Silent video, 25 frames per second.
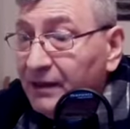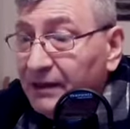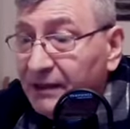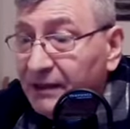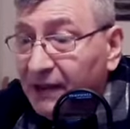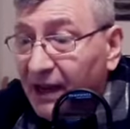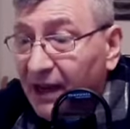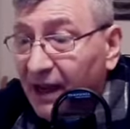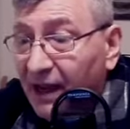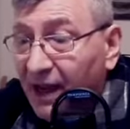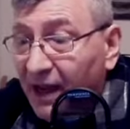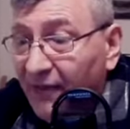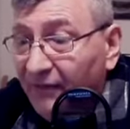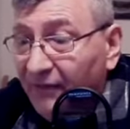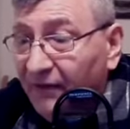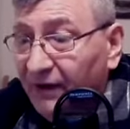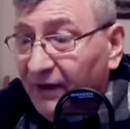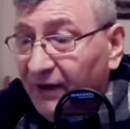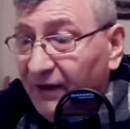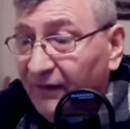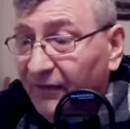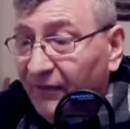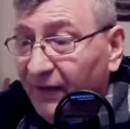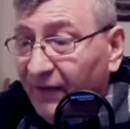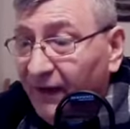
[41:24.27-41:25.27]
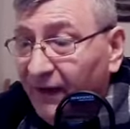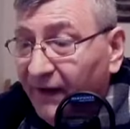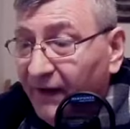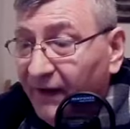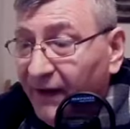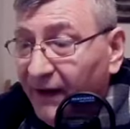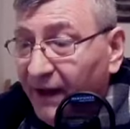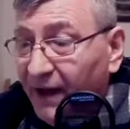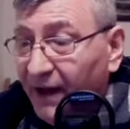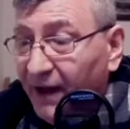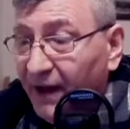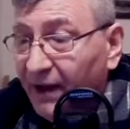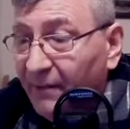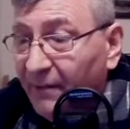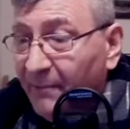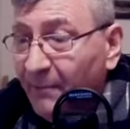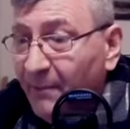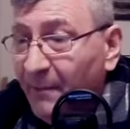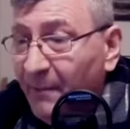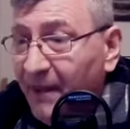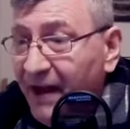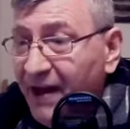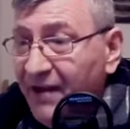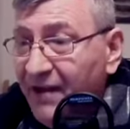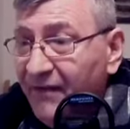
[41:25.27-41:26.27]
Say, Heavenly Father,
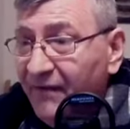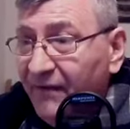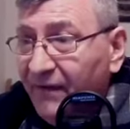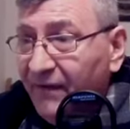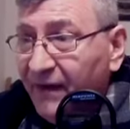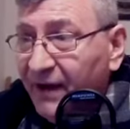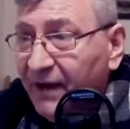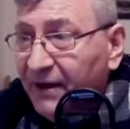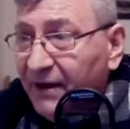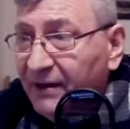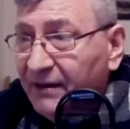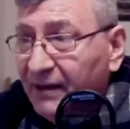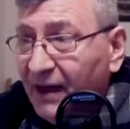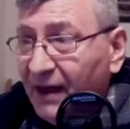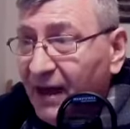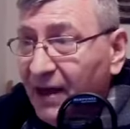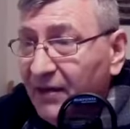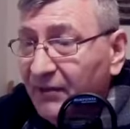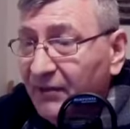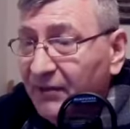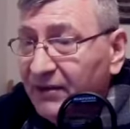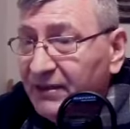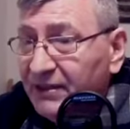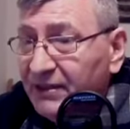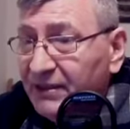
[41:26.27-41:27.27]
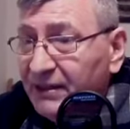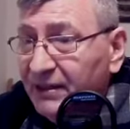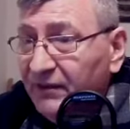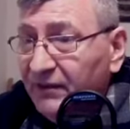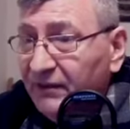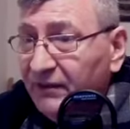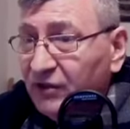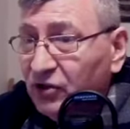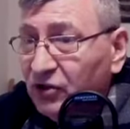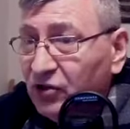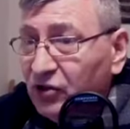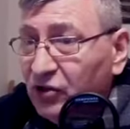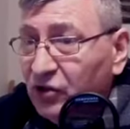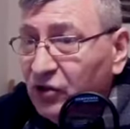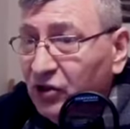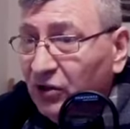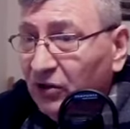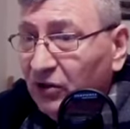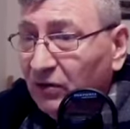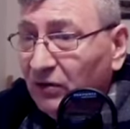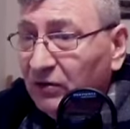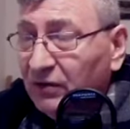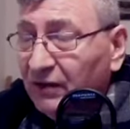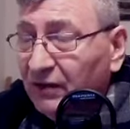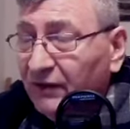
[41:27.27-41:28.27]
by faith I receive the
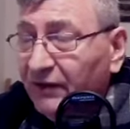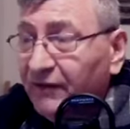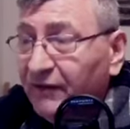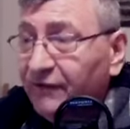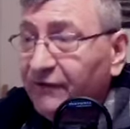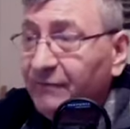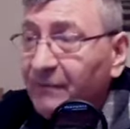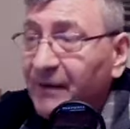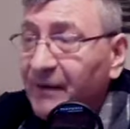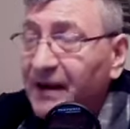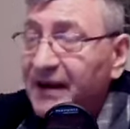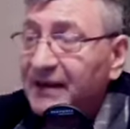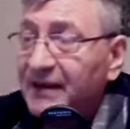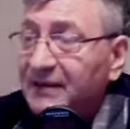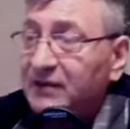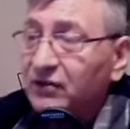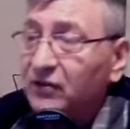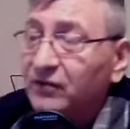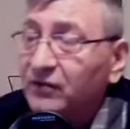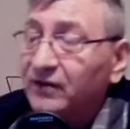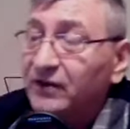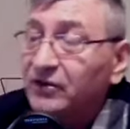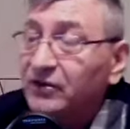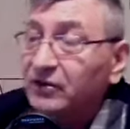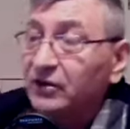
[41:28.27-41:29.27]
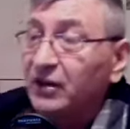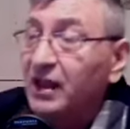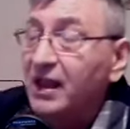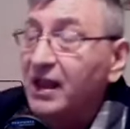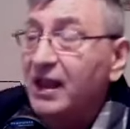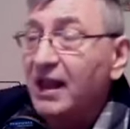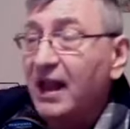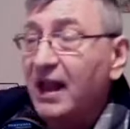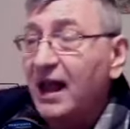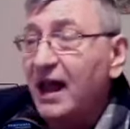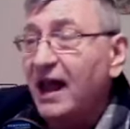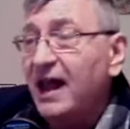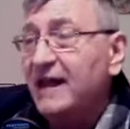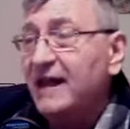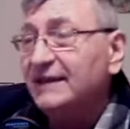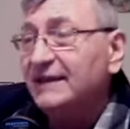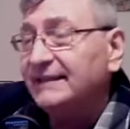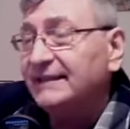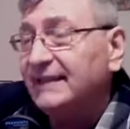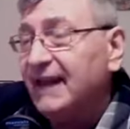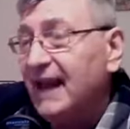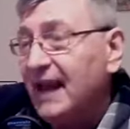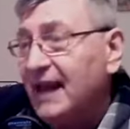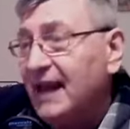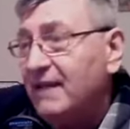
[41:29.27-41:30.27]
shield of my salvation.
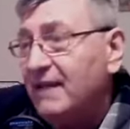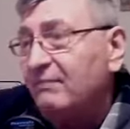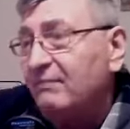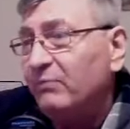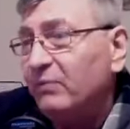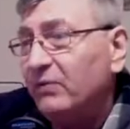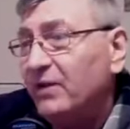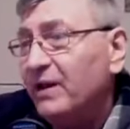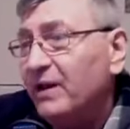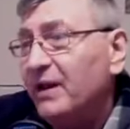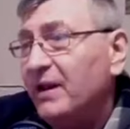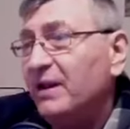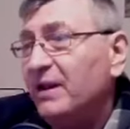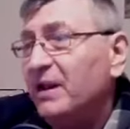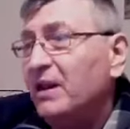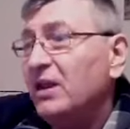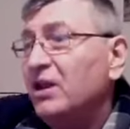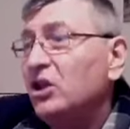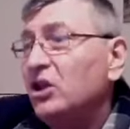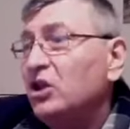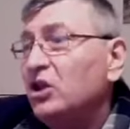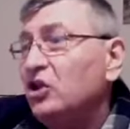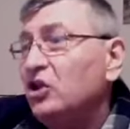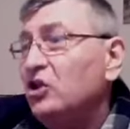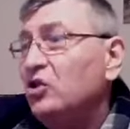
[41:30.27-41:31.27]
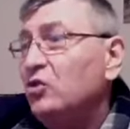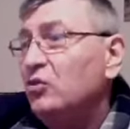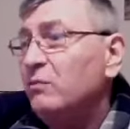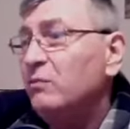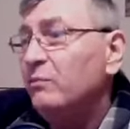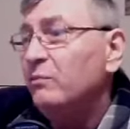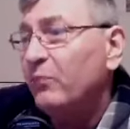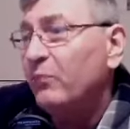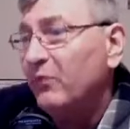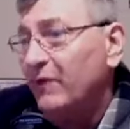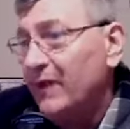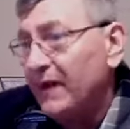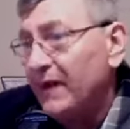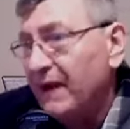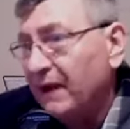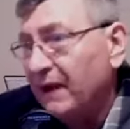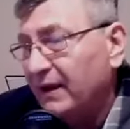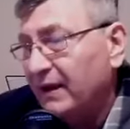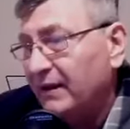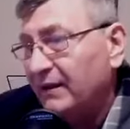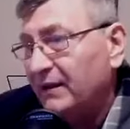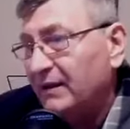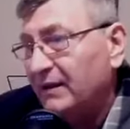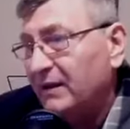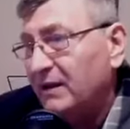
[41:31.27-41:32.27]
As I pray, you
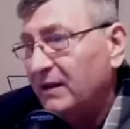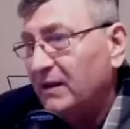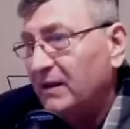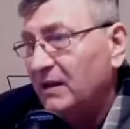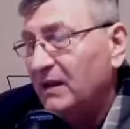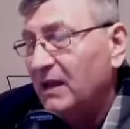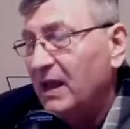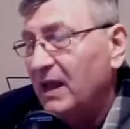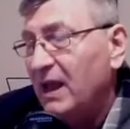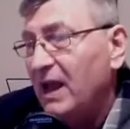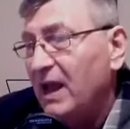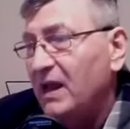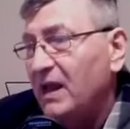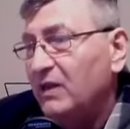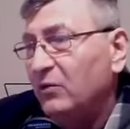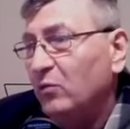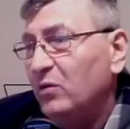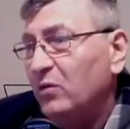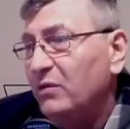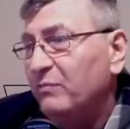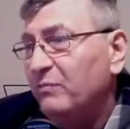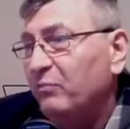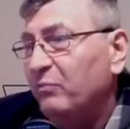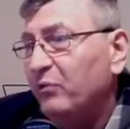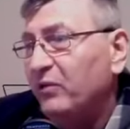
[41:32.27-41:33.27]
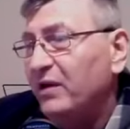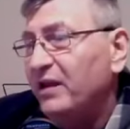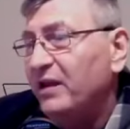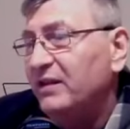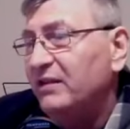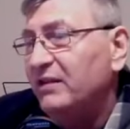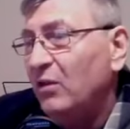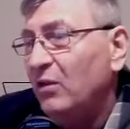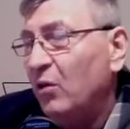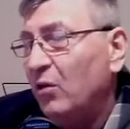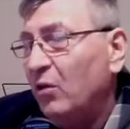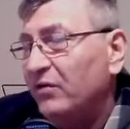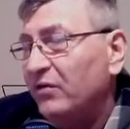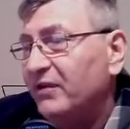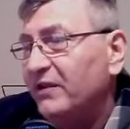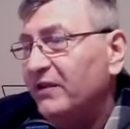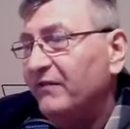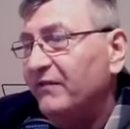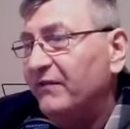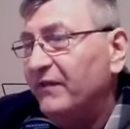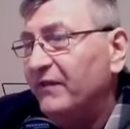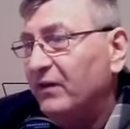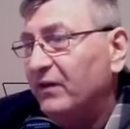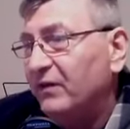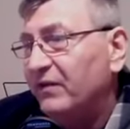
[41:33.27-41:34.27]
pray. And we prayed on
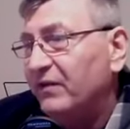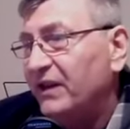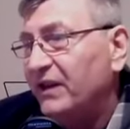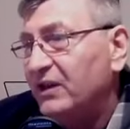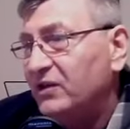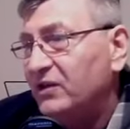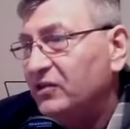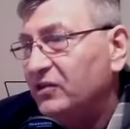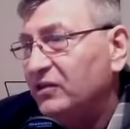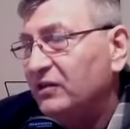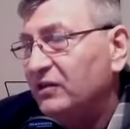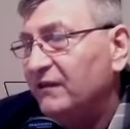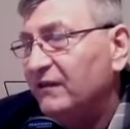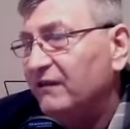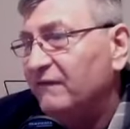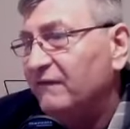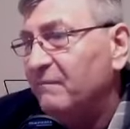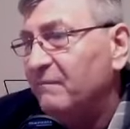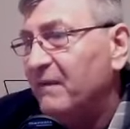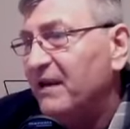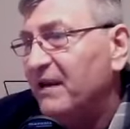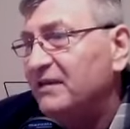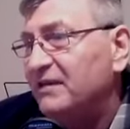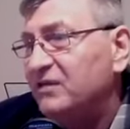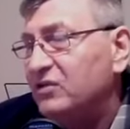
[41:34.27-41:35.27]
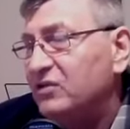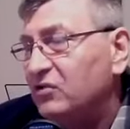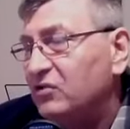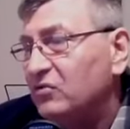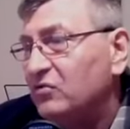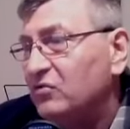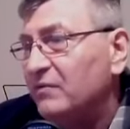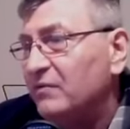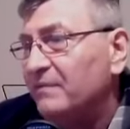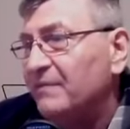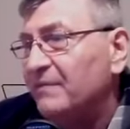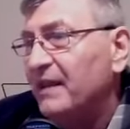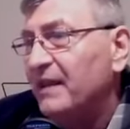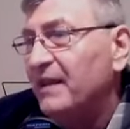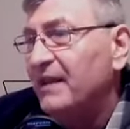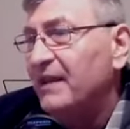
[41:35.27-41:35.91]
the foundation of Matthew